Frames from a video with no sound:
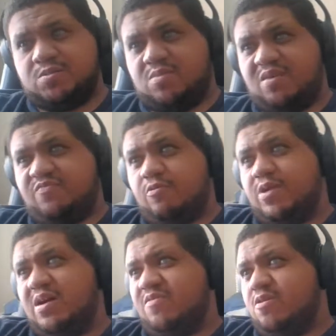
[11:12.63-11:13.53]
a month or
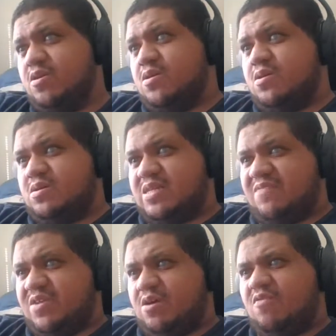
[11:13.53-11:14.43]
whatever,
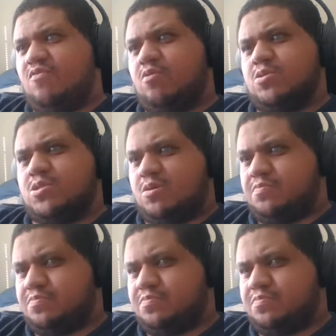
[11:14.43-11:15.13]
definitely go for it. So